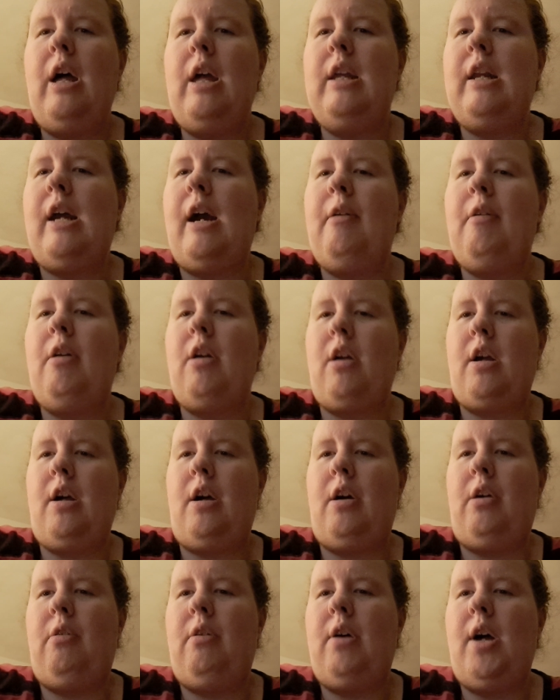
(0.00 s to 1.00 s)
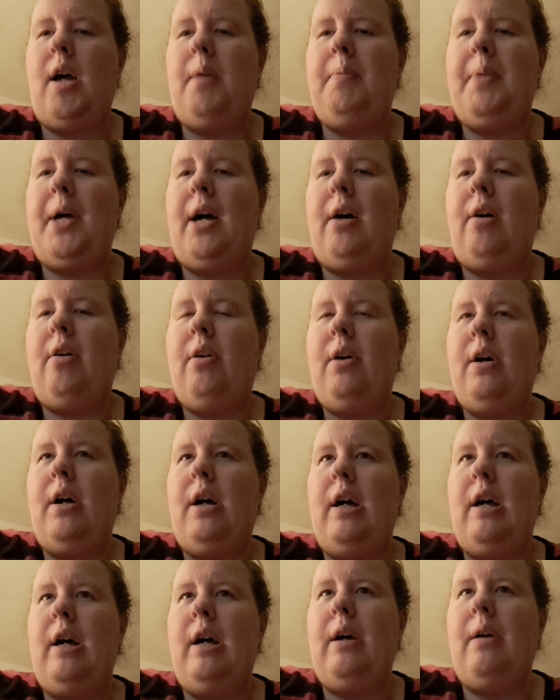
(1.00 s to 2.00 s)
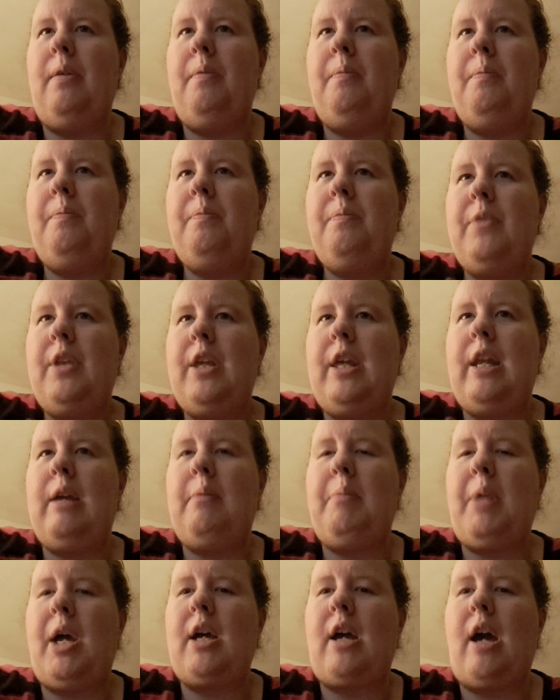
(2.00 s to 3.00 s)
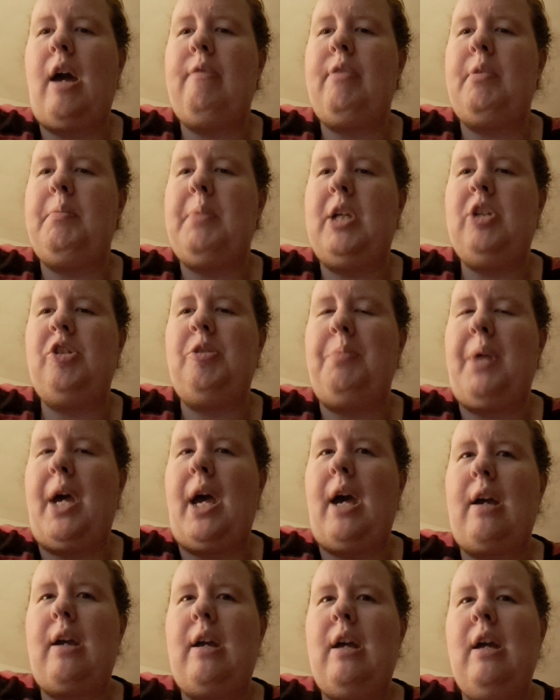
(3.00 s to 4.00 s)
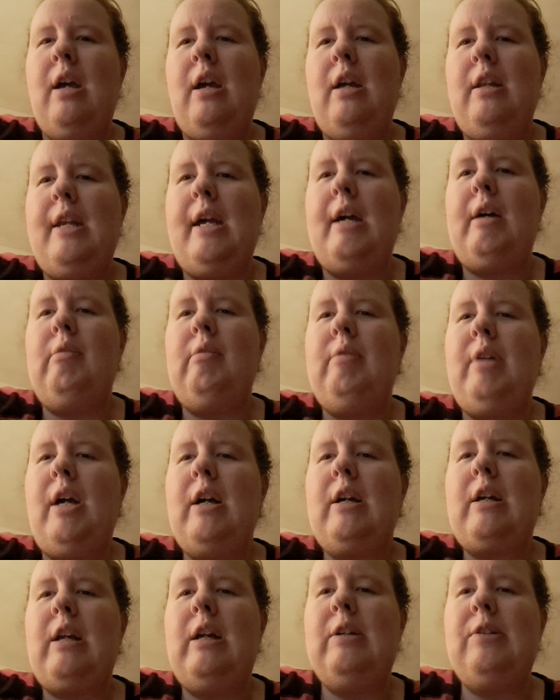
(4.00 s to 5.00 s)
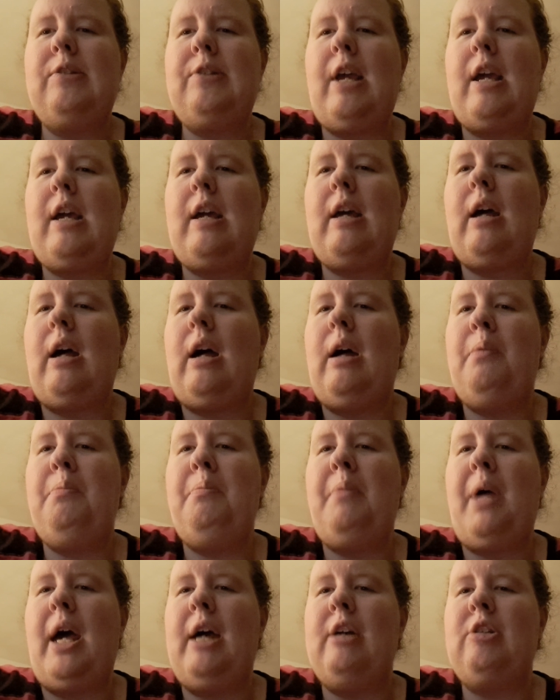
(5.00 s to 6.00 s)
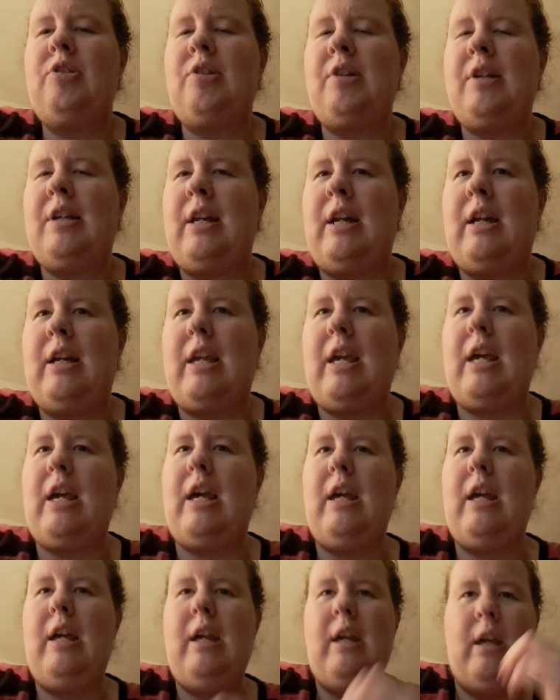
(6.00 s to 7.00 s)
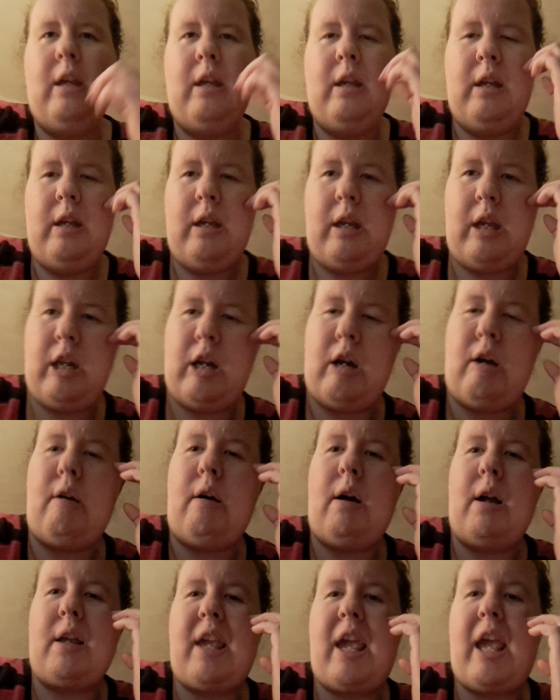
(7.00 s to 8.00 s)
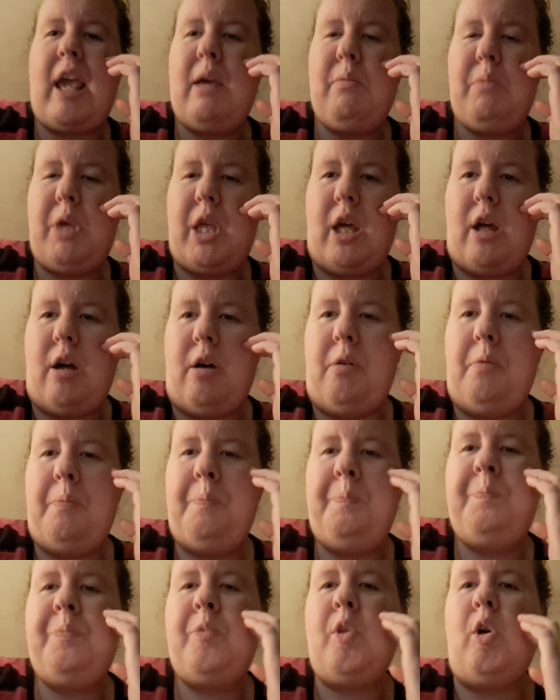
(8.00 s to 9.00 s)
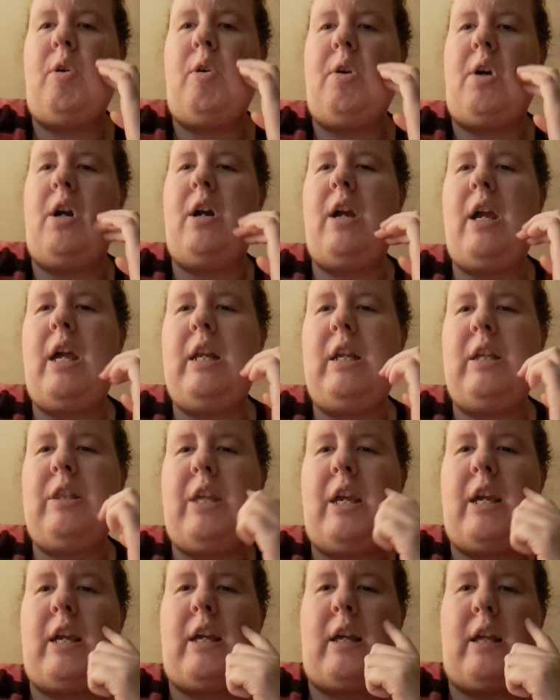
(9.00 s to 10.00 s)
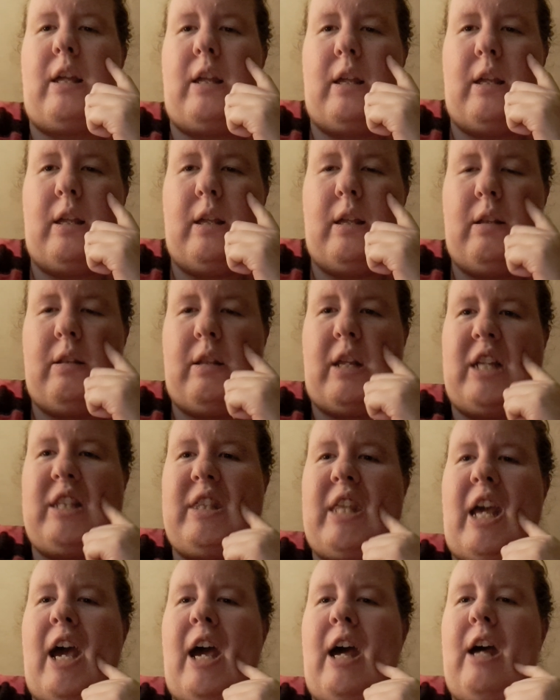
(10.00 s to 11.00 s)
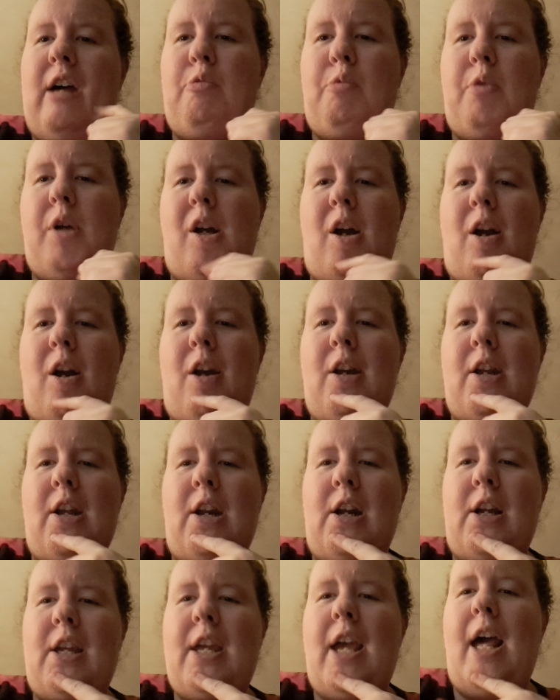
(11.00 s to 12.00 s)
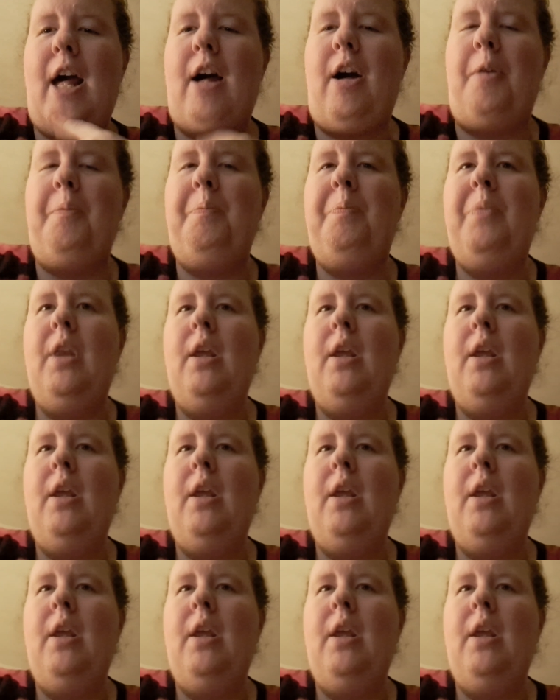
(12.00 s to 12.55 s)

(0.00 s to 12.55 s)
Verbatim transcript: an hour ago about uh, getting my confirmation back. Now, I'm not going to say I'm actually going to get, you know, a cameo or anything like that regarding an account.